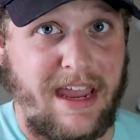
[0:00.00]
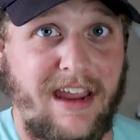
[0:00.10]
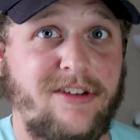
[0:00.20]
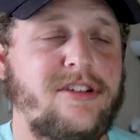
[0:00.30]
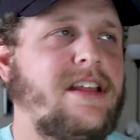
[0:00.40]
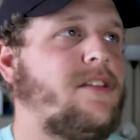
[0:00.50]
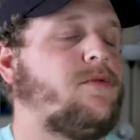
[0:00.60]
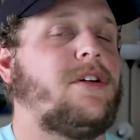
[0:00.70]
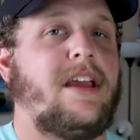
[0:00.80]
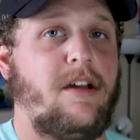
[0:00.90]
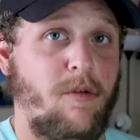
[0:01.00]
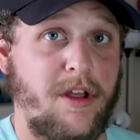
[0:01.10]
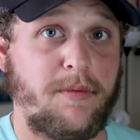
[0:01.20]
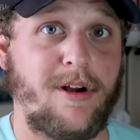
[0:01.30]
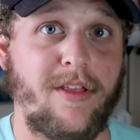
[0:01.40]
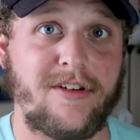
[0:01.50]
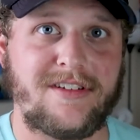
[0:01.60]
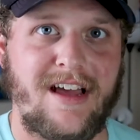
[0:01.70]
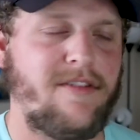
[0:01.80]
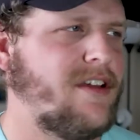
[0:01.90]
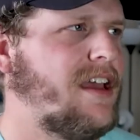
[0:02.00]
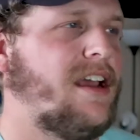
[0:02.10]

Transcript: page because that's where they always put all their stuff.